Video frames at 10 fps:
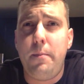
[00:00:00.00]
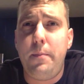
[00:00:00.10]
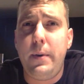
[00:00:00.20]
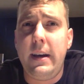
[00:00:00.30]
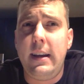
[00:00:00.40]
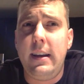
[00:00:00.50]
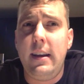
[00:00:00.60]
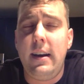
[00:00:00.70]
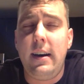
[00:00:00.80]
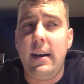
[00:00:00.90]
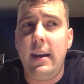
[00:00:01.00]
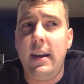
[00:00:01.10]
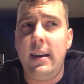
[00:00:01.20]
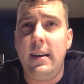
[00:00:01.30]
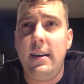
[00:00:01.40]
but
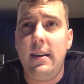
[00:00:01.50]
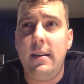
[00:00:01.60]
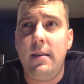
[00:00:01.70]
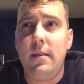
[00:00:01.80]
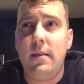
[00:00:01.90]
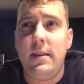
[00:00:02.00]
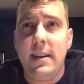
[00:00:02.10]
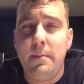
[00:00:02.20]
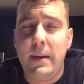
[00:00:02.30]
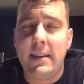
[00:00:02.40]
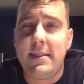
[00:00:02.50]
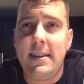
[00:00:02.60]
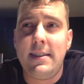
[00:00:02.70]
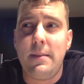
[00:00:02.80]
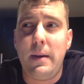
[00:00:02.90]
it didn't make
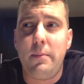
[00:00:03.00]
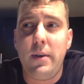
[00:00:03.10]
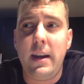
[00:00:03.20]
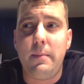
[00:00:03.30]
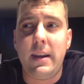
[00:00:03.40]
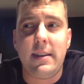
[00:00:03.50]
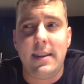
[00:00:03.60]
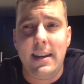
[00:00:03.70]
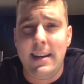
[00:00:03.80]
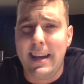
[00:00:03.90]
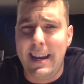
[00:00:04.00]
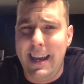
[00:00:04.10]
sense in my brain because I didn't get